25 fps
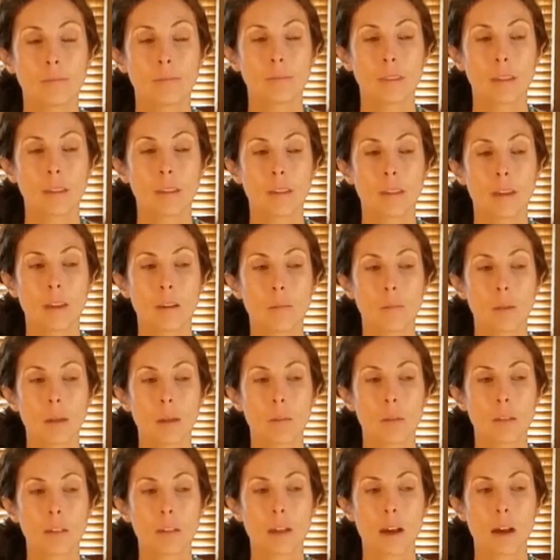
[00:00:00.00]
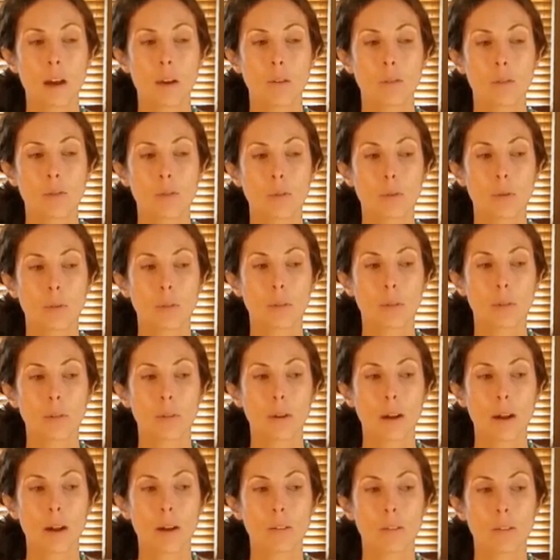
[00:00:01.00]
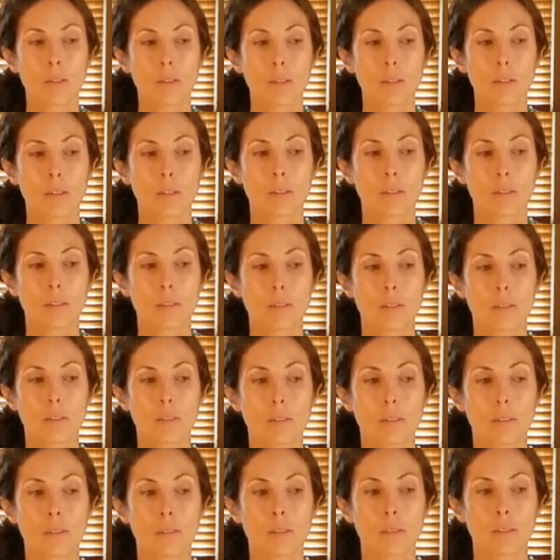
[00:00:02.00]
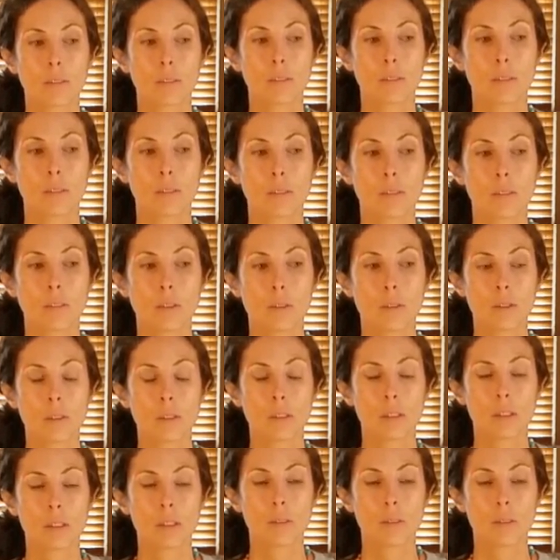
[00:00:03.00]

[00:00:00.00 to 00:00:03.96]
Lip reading: And then maybe down toward the ground, noticing